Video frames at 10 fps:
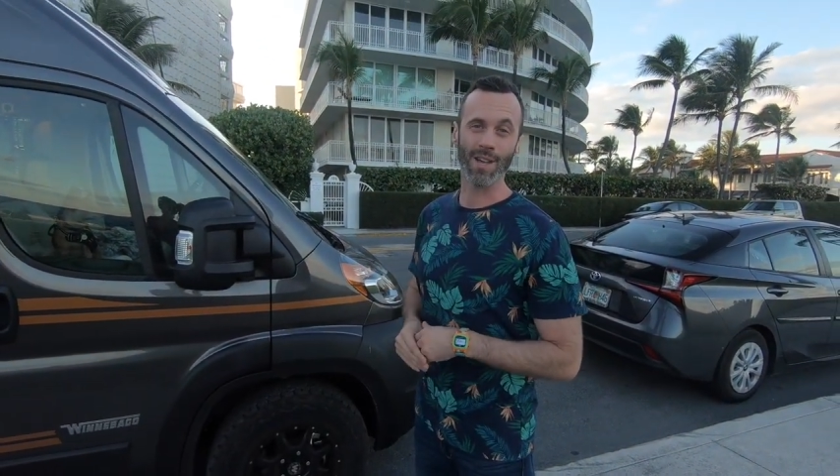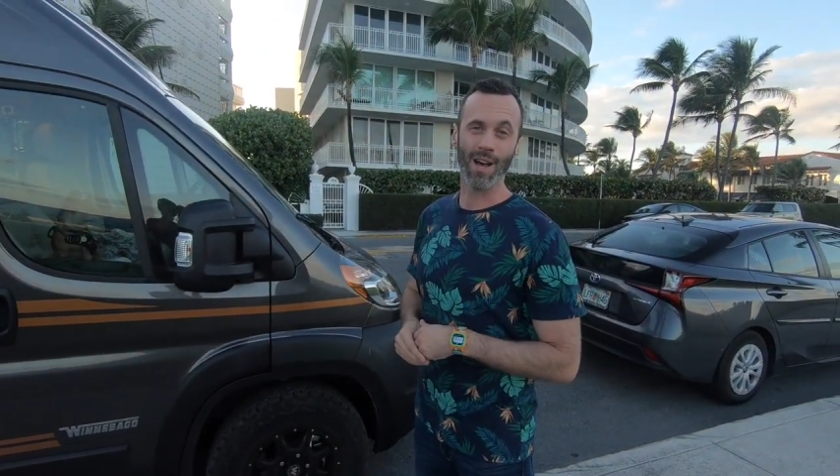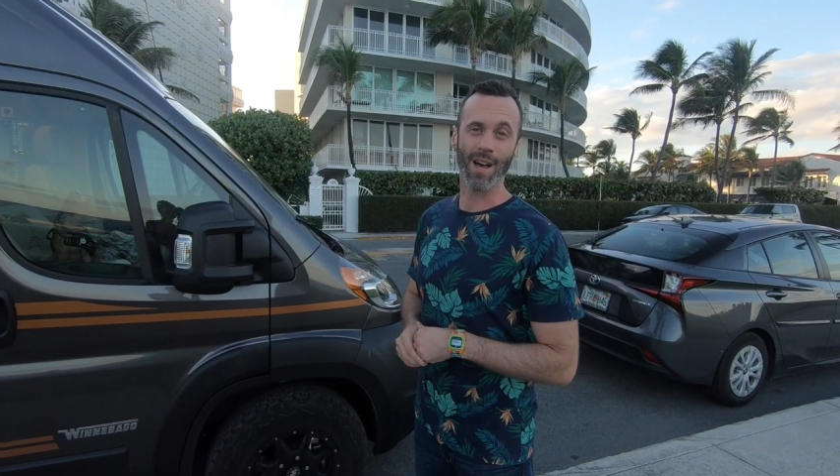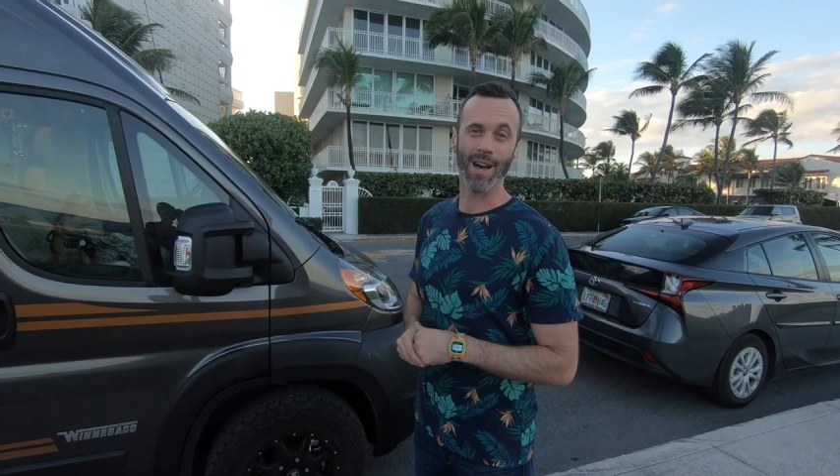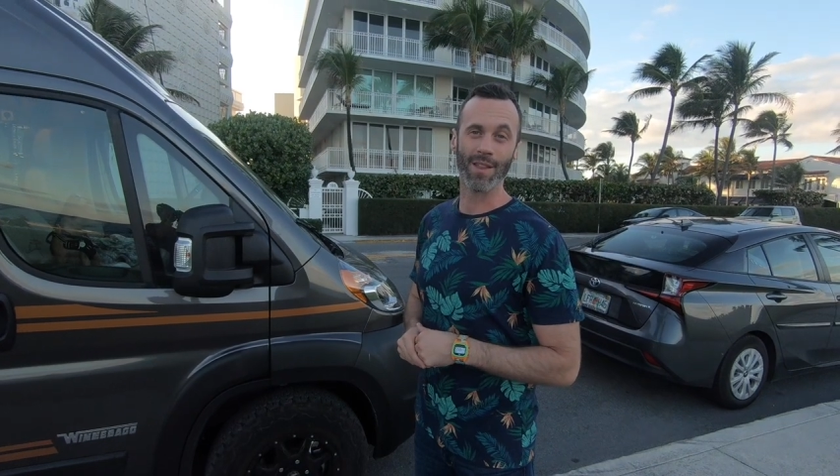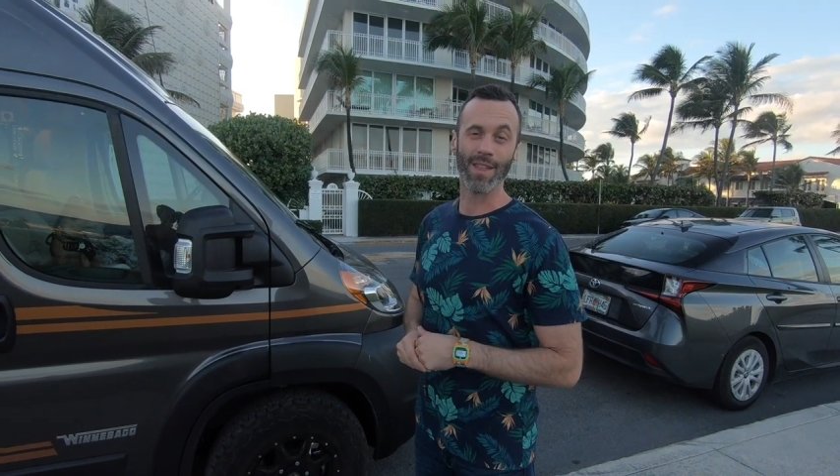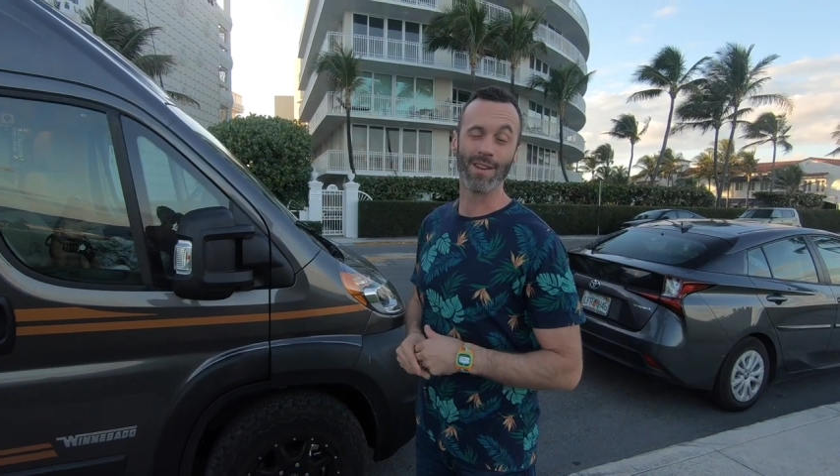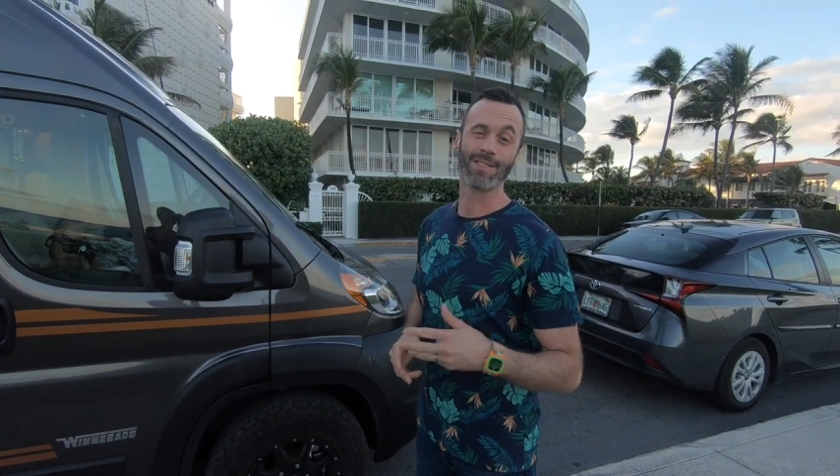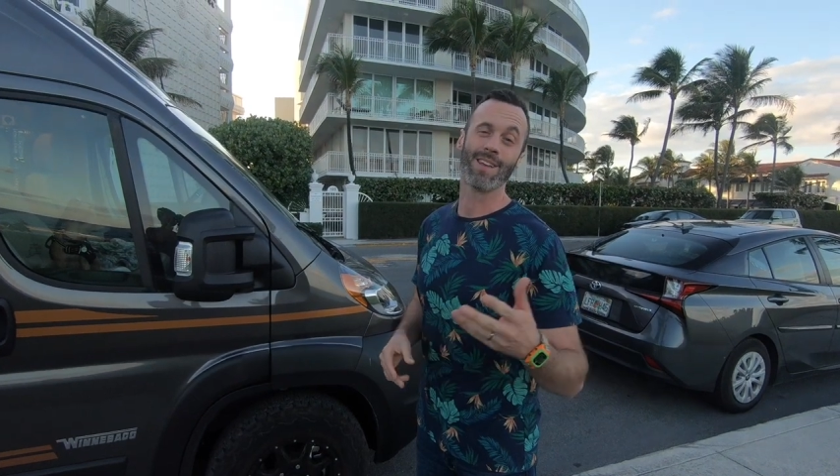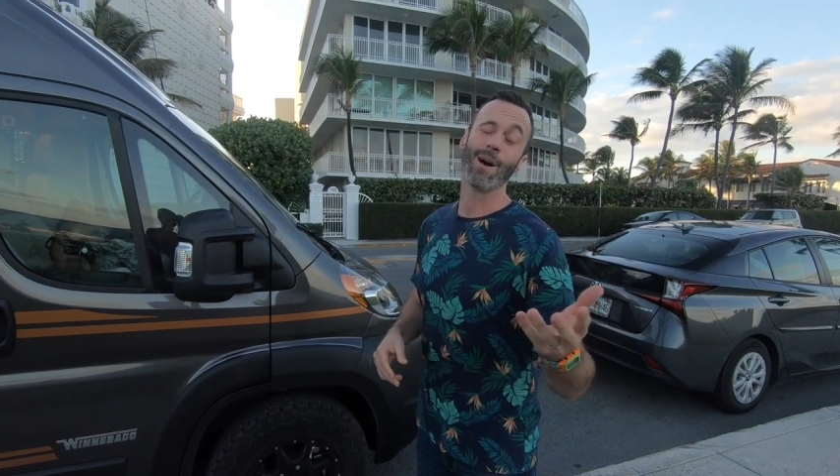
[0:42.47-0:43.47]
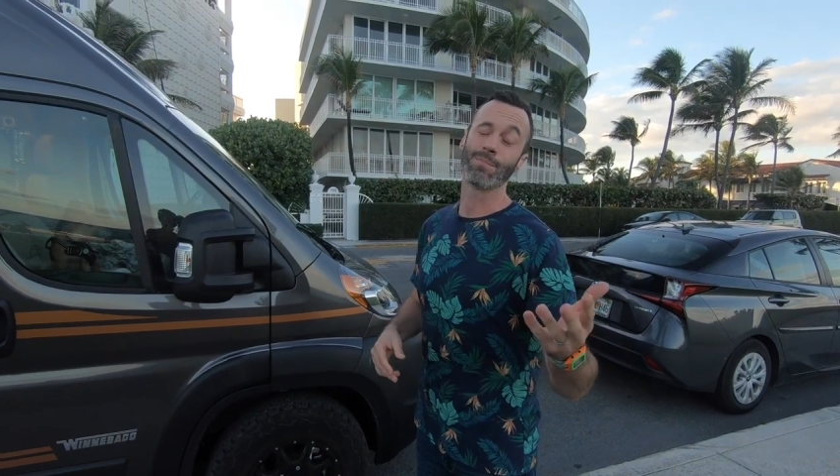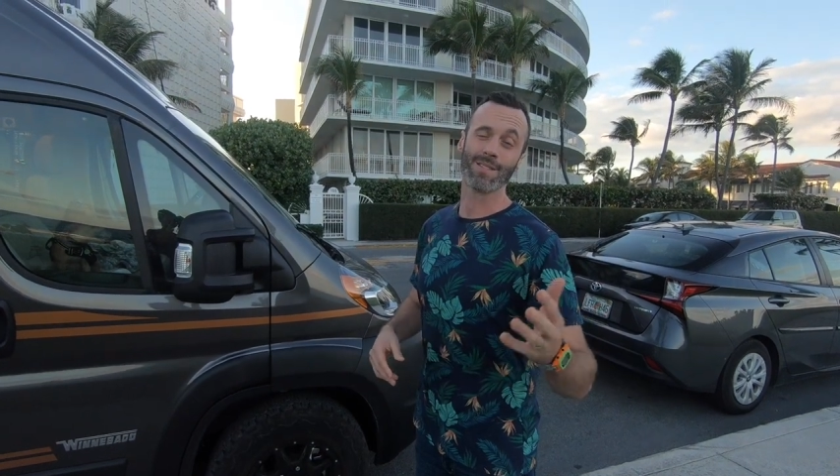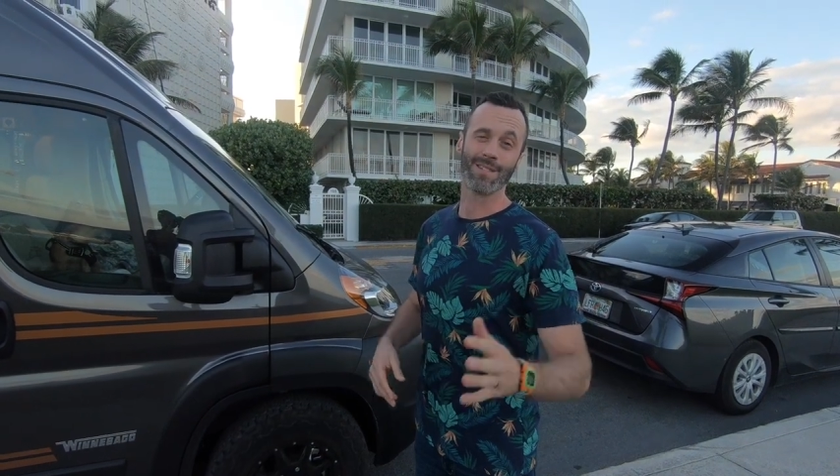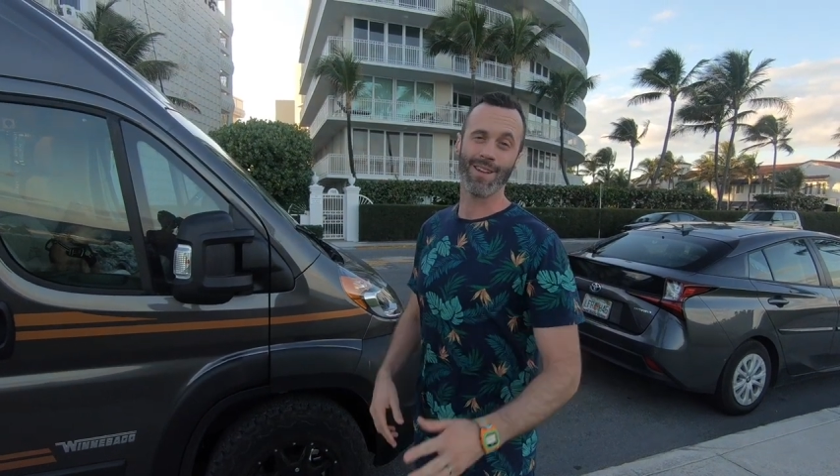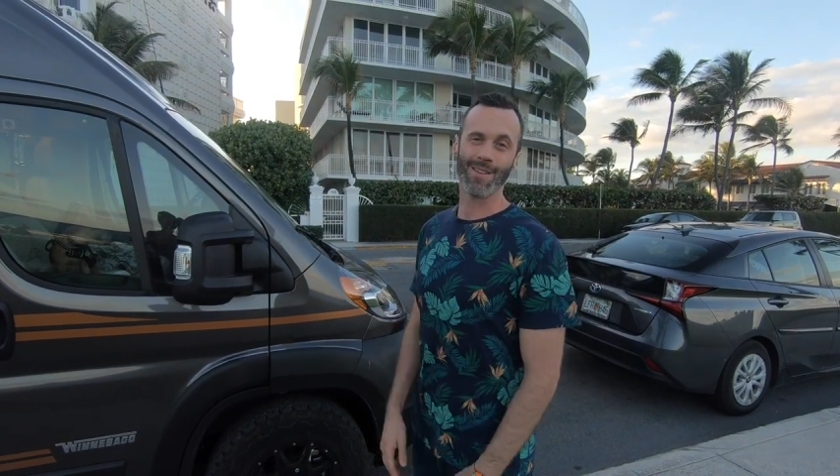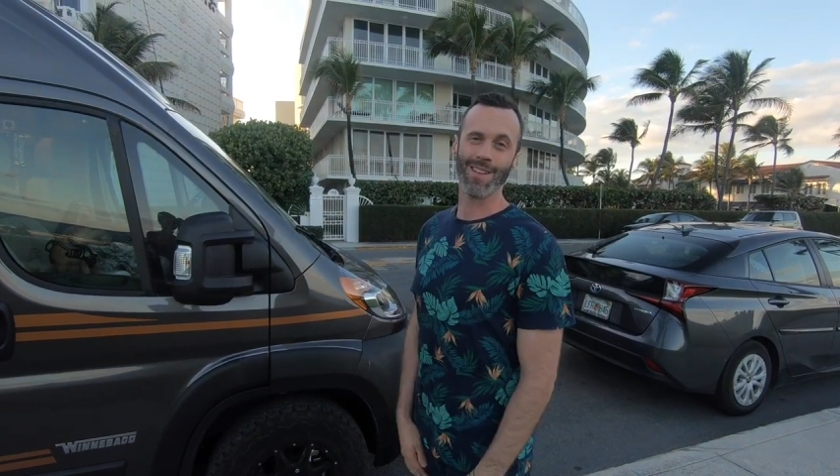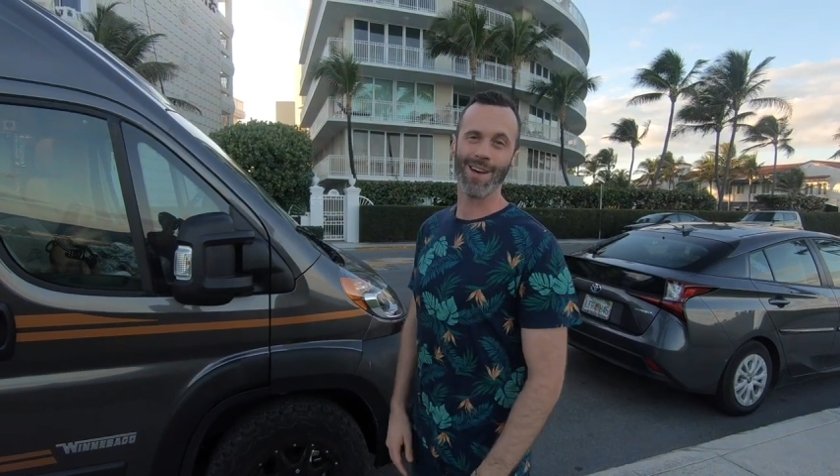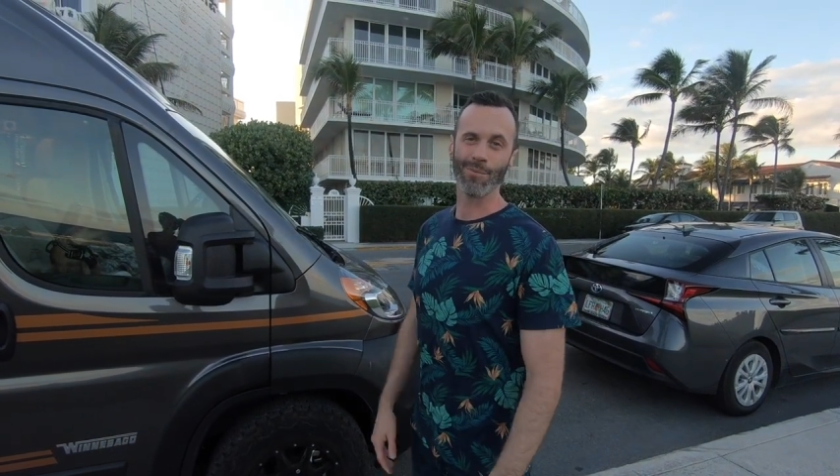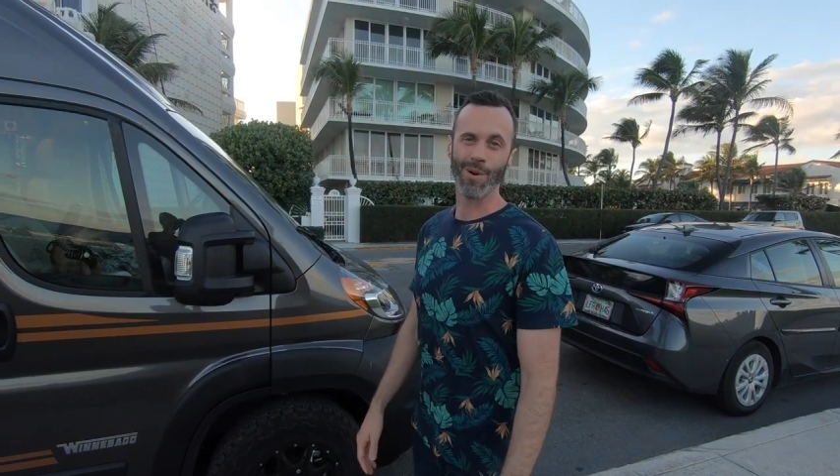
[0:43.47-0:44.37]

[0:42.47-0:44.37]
Uh, that has helped us out a lot